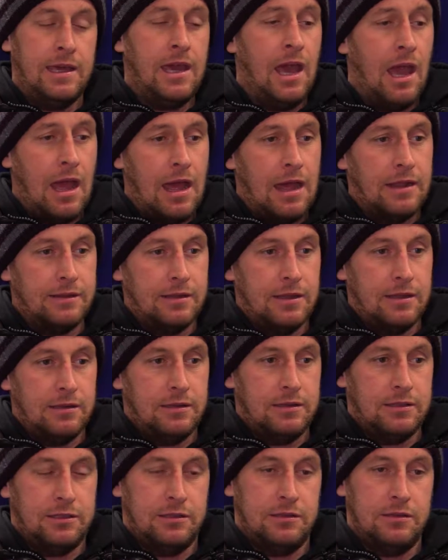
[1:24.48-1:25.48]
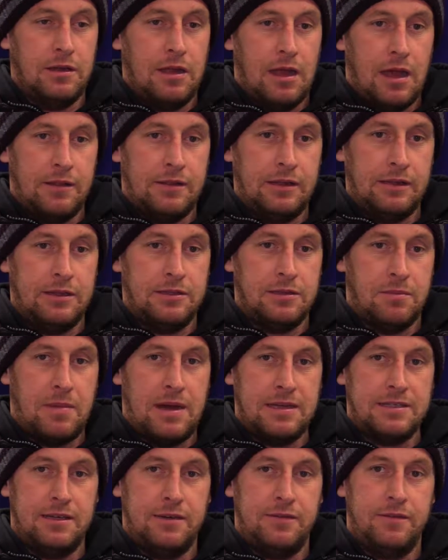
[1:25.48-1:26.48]
Yeah, I think there's a
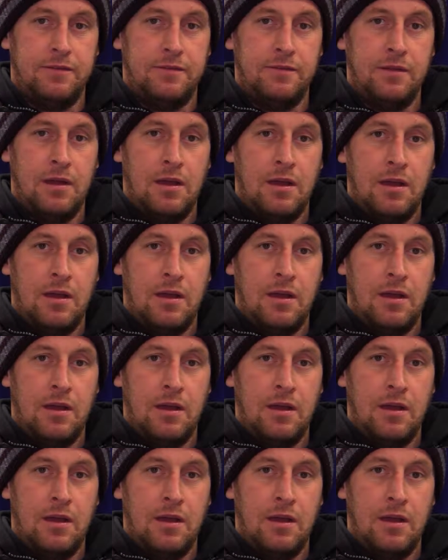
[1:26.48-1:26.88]
massive